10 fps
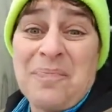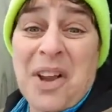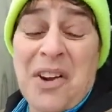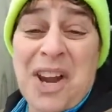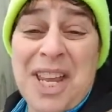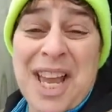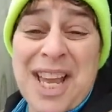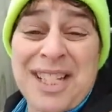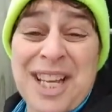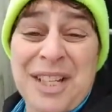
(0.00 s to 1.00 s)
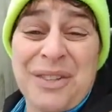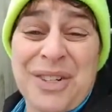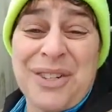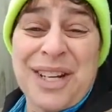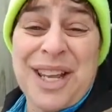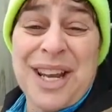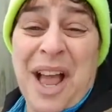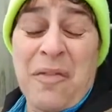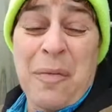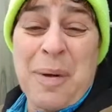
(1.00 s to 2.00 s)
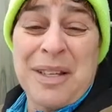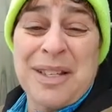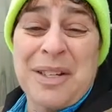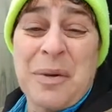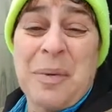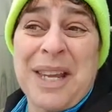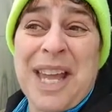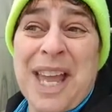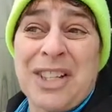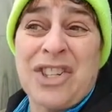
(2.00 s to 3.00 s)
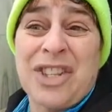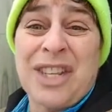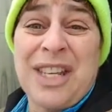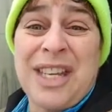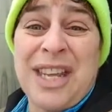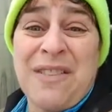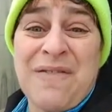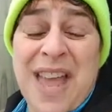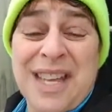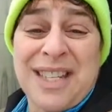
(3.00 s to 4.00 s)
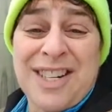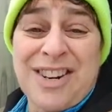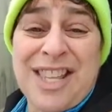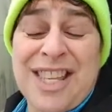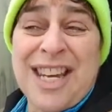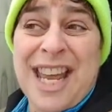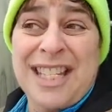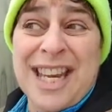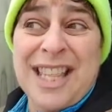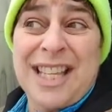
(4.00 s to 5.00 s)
All right, you guys, thanks for tuning in. Alphabet Soup, and catch the event starting the 19th.